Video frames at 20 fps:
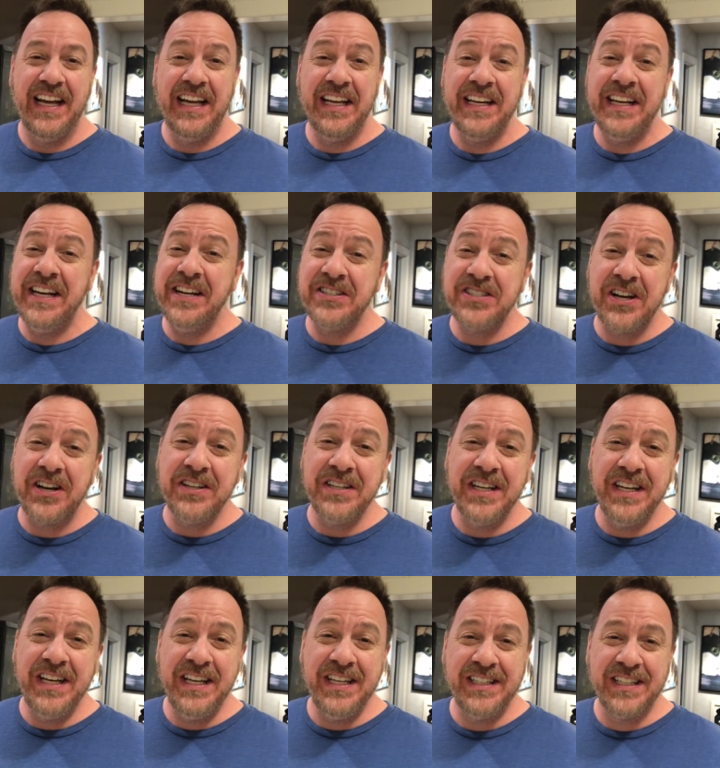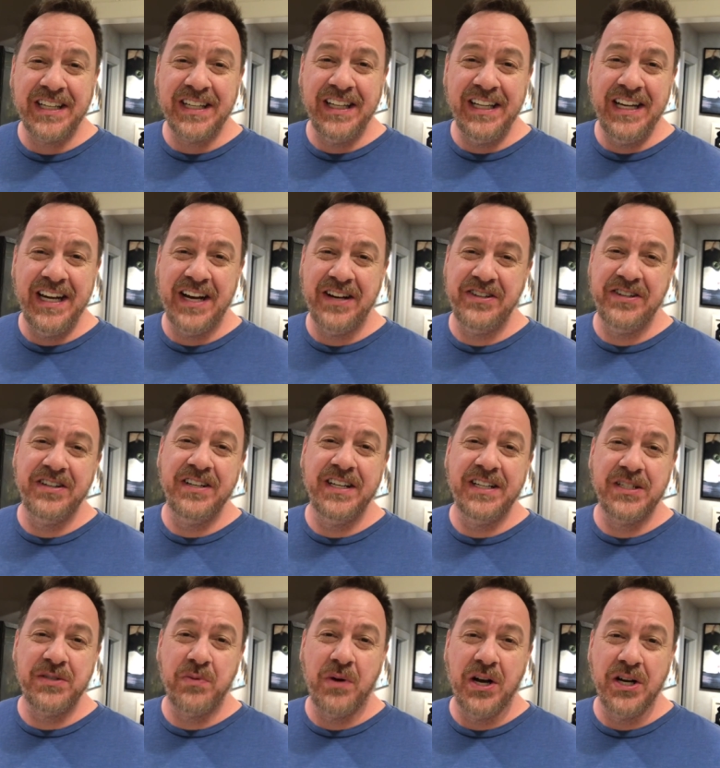And here's all you need to clean out your
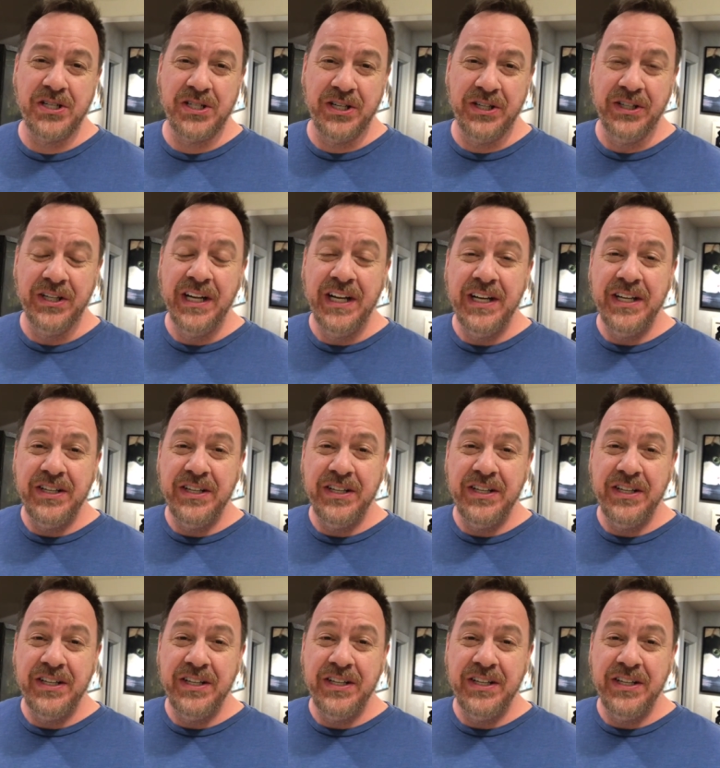dishwasher.